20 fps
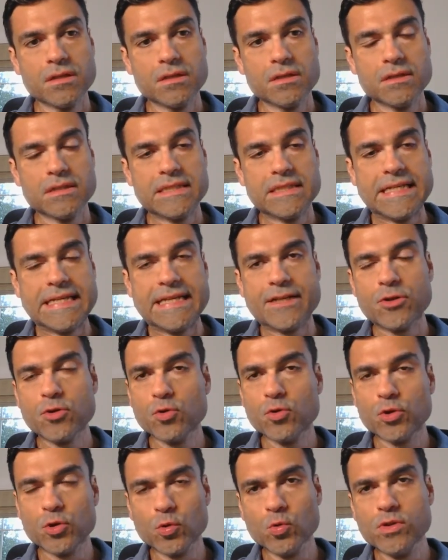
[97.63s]
the two
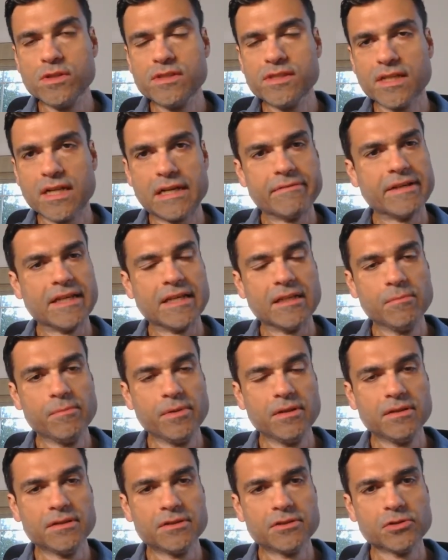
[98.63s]
tools are
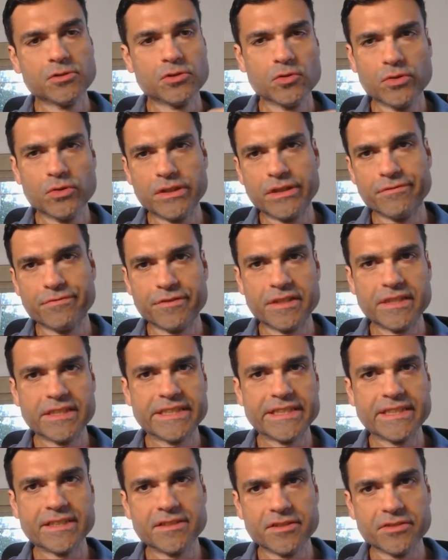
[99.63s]
available to two different
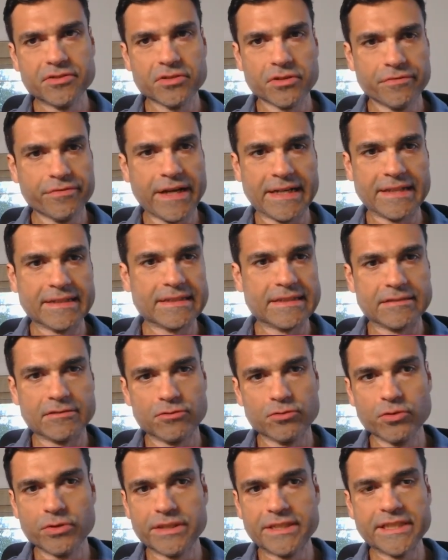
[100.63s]
tiers of analysts.
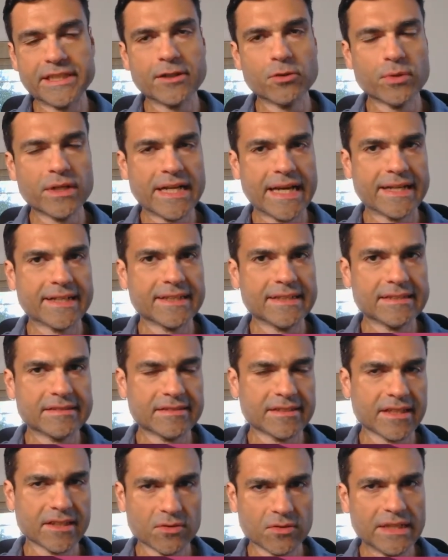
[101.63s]
So a tier 1 analyst
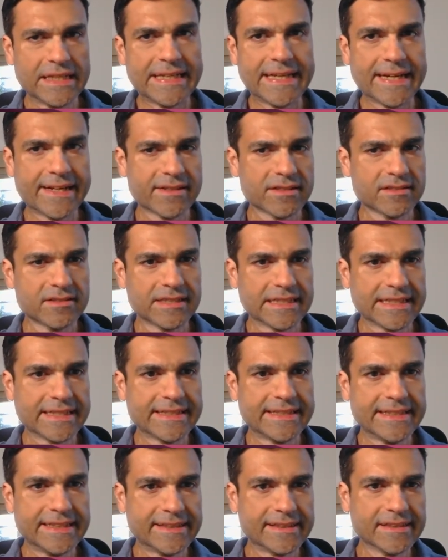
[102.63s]
can only get us ticket
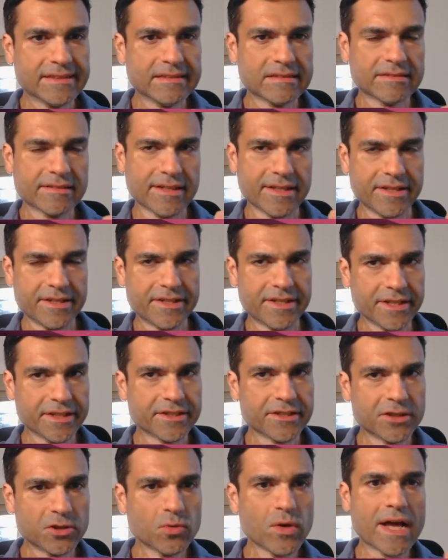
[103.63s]
details, and a tier
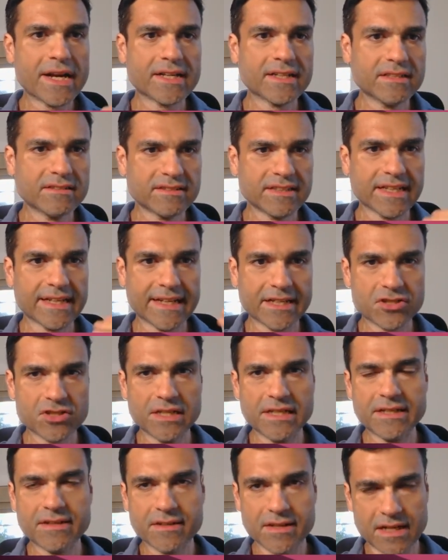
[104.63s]
2 analyst can
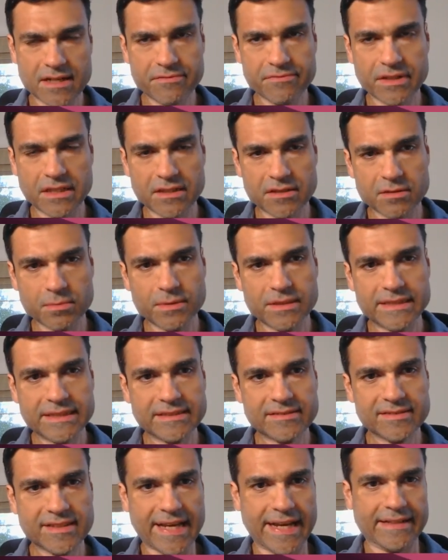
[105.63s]
actually run vulnerability
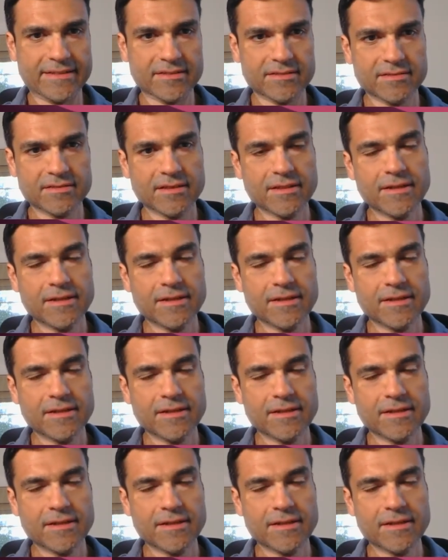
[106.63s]
scans.